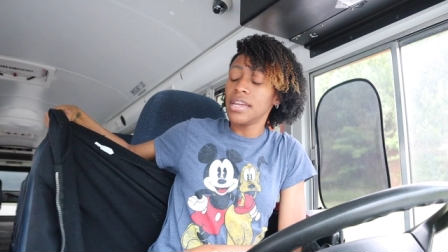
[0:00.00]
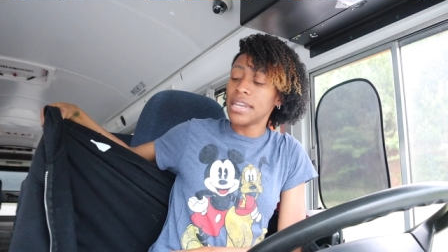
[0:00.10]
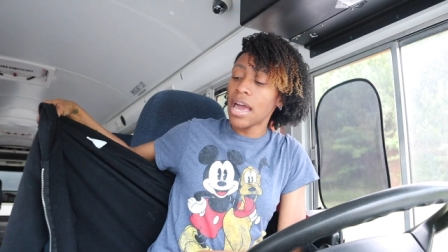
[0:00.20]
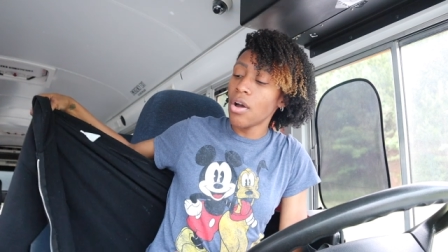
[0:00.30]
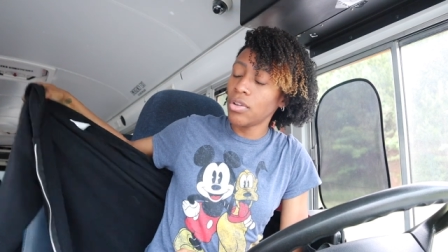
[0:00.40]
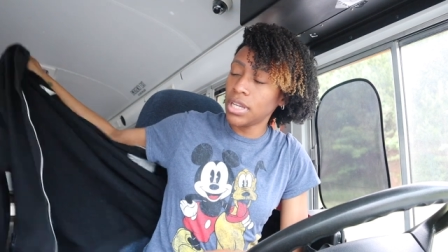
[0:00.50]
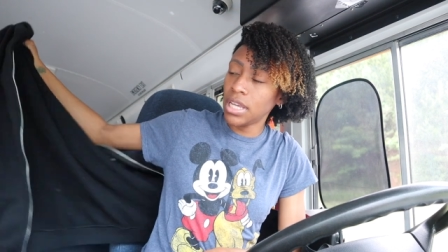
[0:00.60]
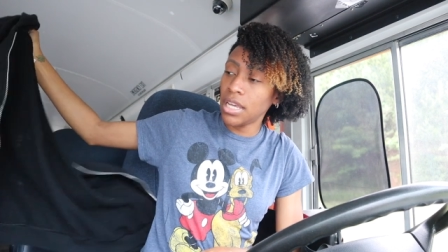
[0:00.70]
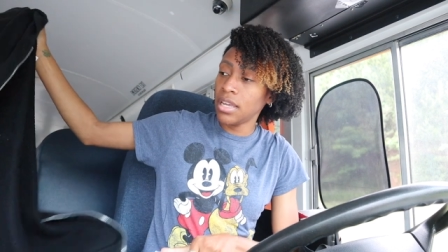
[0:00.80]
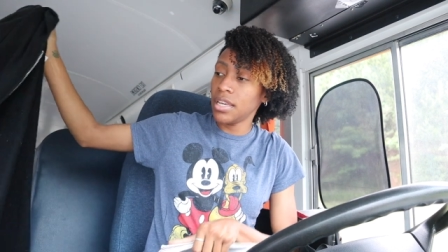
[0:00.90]
Not
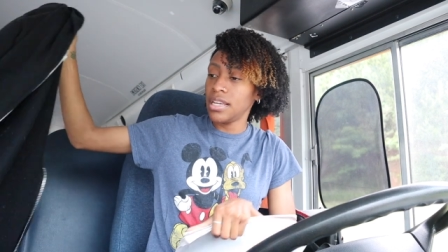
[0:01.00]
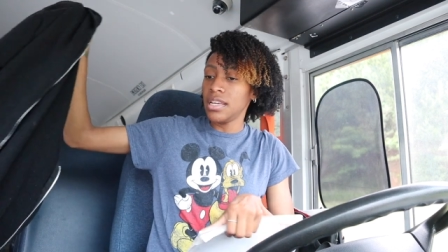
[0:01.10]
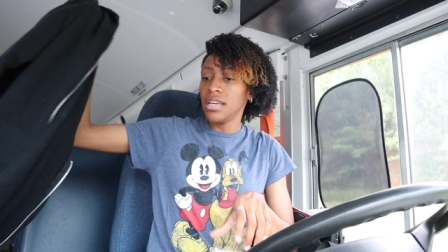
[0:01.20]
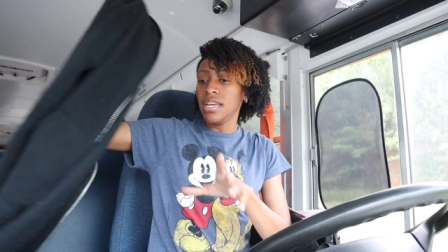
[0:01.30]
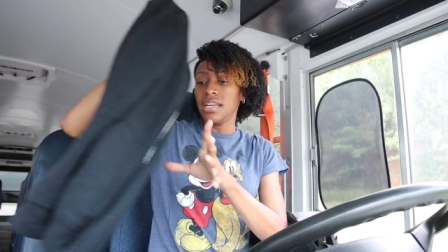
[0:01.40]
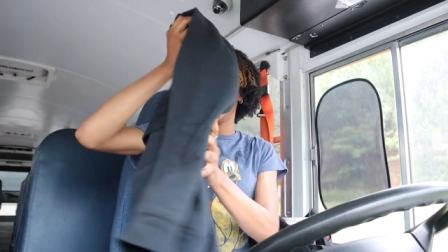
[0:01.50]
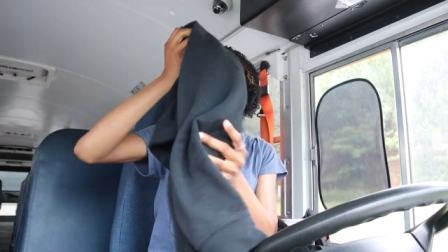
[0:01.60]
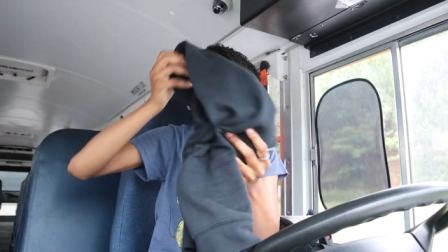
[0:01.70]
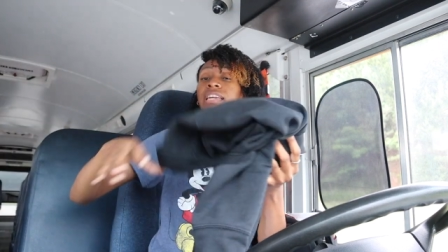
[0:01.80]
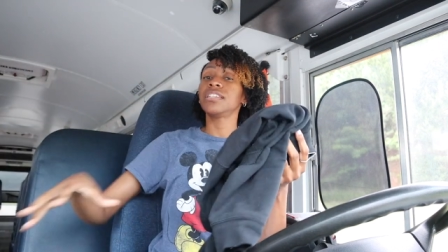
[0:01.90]
only is
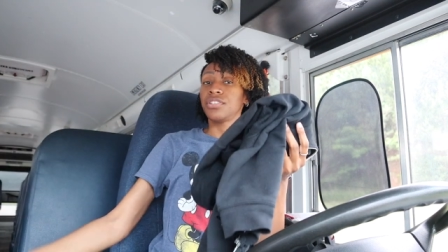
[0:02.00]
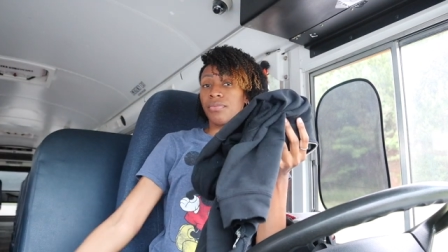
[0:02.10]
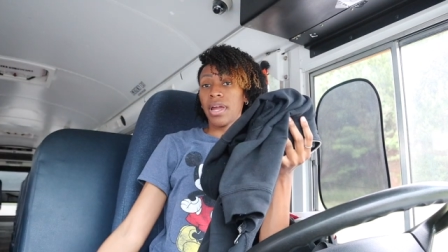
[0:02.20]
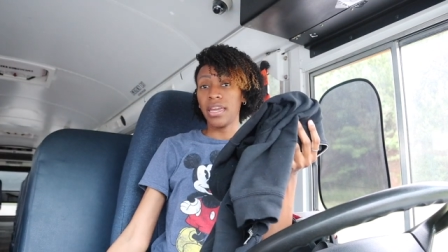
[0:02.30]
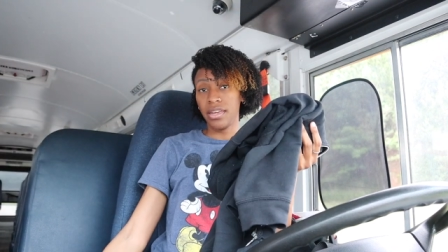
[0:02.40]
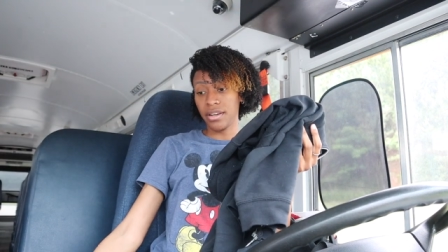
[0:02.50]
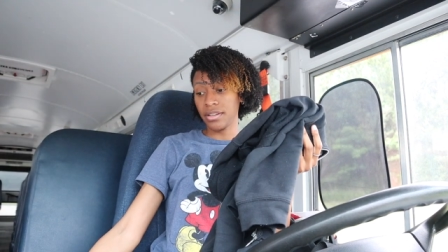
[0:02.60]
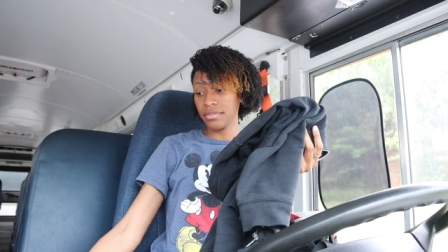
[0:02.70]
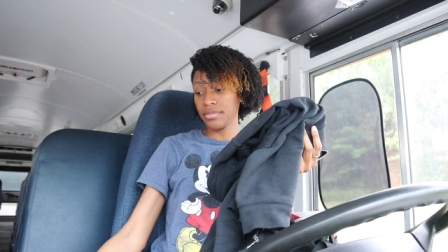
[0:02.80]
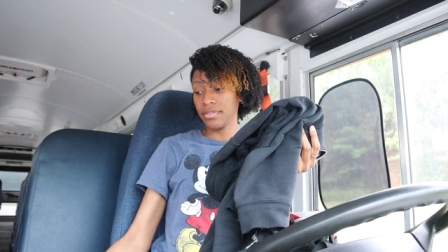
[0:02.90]
the engine right
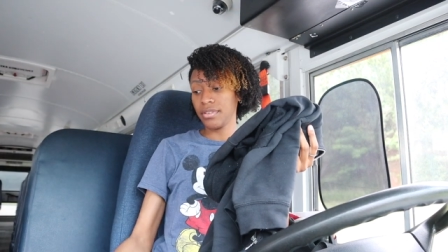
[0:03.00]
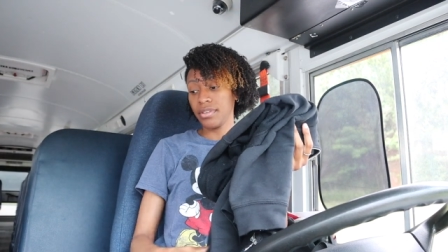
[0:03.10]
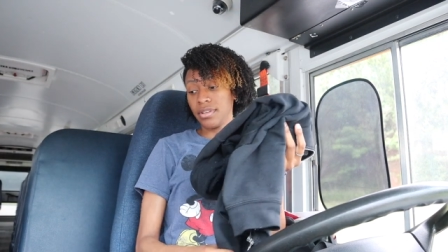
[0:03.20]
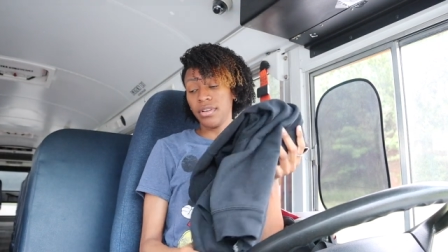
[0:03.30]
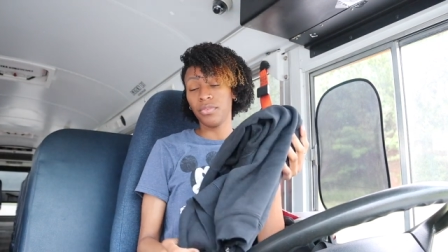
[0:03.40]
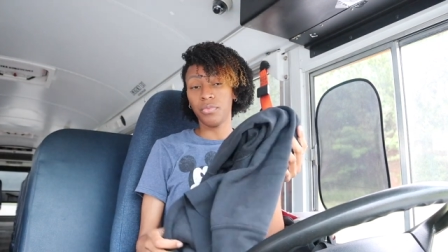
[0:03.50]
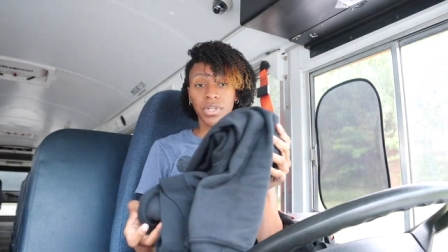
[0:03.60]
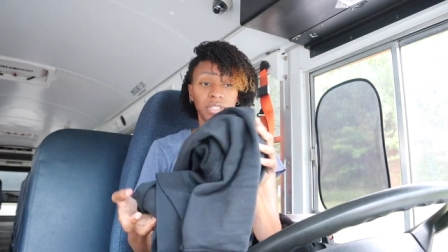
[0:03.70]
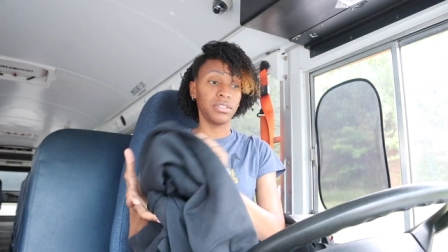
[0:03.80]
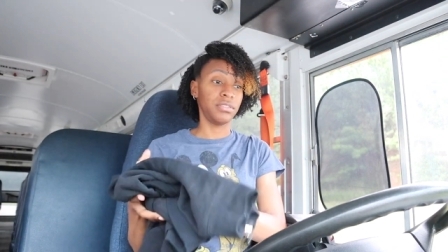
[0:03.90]
here,
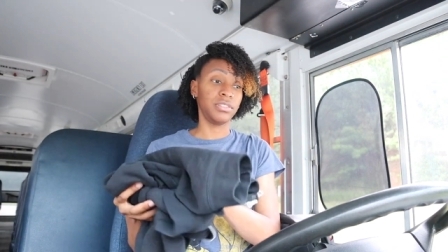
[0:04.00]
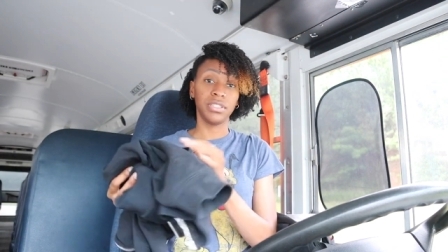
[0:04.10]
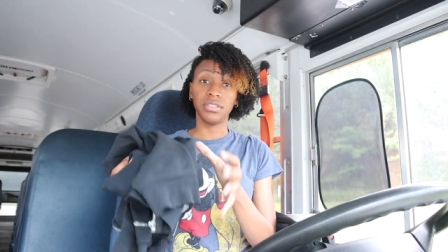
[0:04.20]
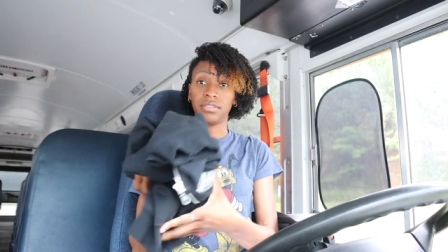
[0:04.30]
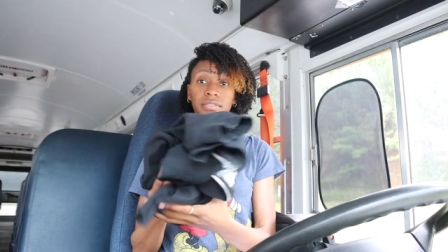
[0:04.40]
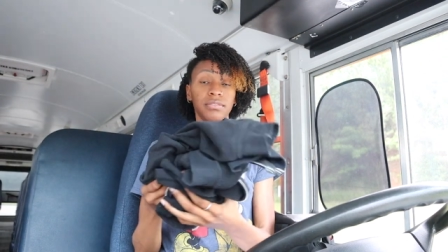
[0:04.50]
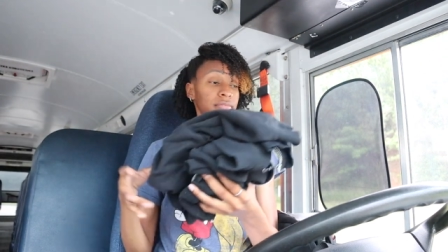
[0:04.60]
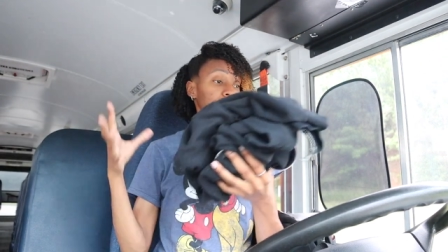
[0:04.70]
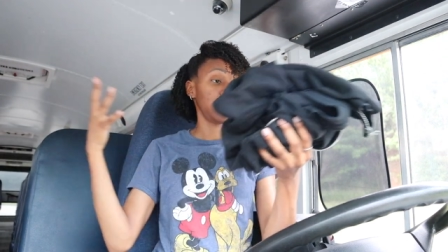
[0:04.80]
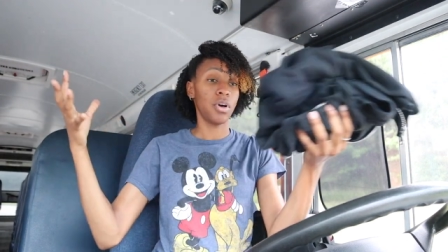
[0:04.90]
which just
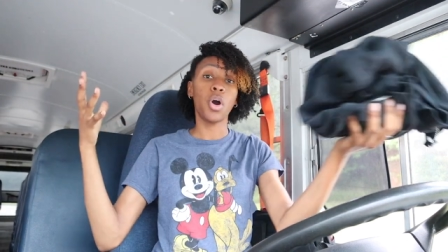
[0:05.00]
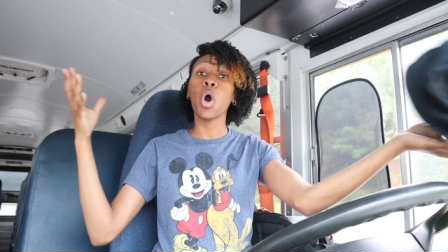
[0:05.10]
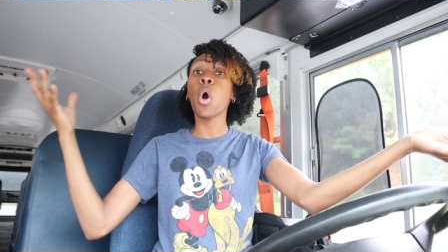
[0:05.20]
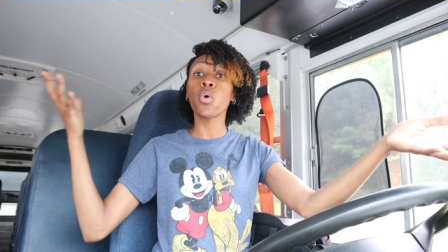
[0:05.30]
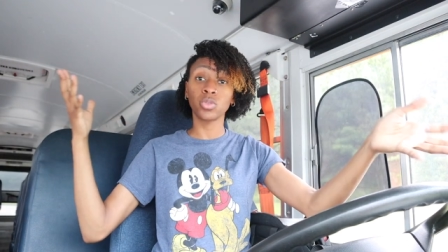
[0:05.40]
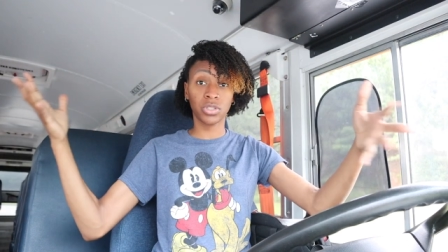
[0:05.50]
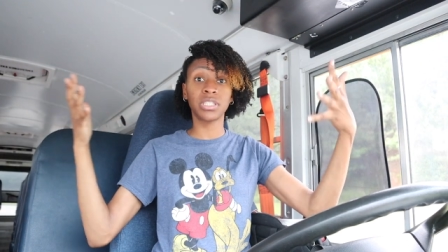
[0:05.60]
holds